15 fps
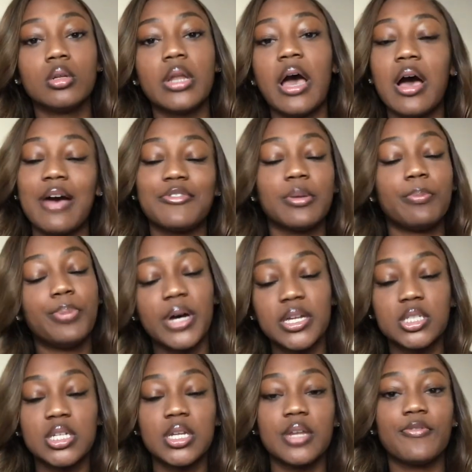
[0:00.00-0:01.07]
now I have to
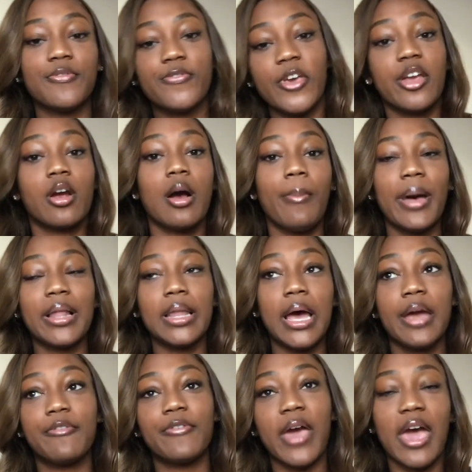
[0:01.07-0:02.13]
budget and figure out my
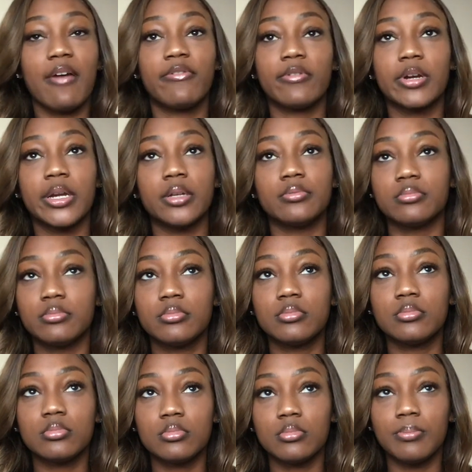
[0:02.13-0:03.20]
life every
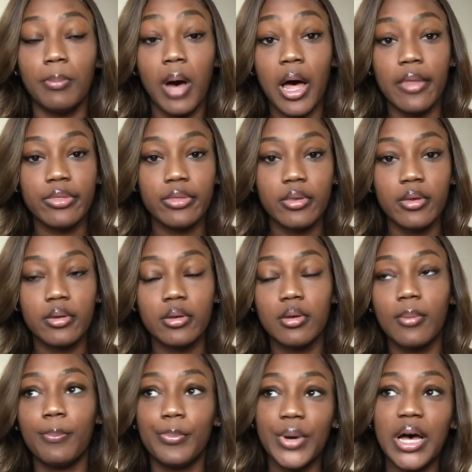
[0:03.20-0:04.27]
month.
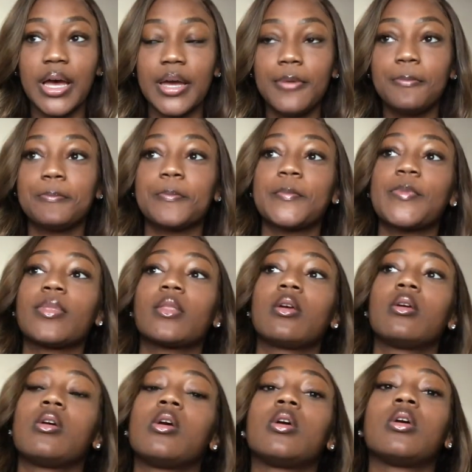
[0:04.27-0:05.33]
But
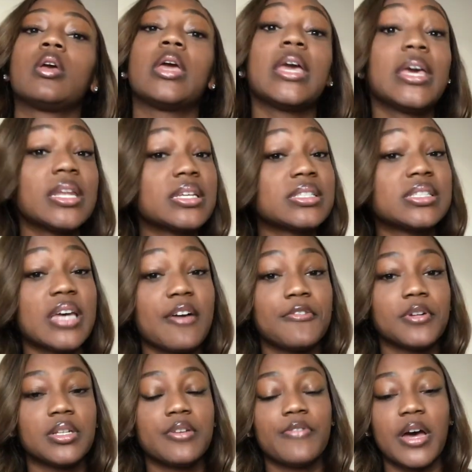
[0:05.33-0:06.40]
it is
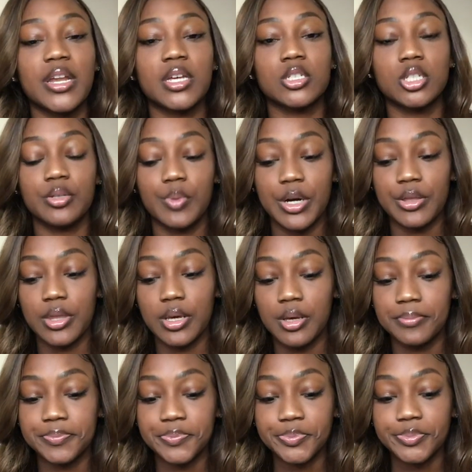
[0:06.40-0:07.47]
definitely financially worth
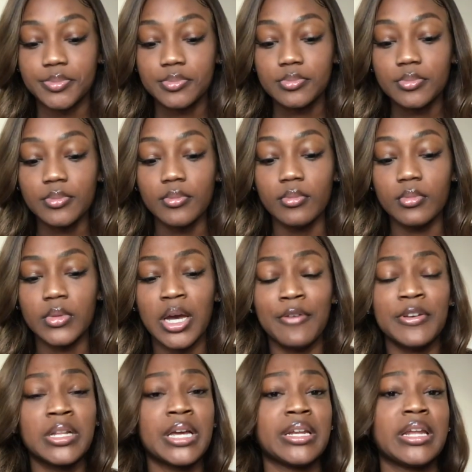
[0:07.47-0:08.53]
it. I
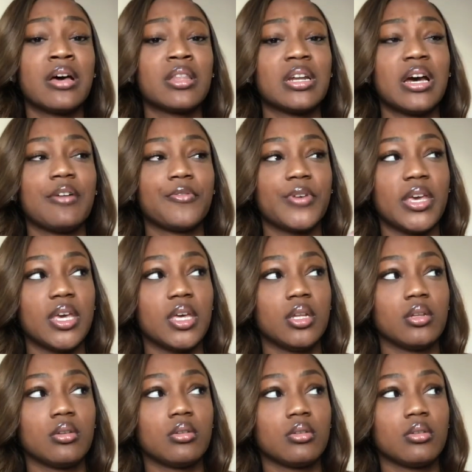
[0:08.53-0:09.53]
feel like now that I've hit,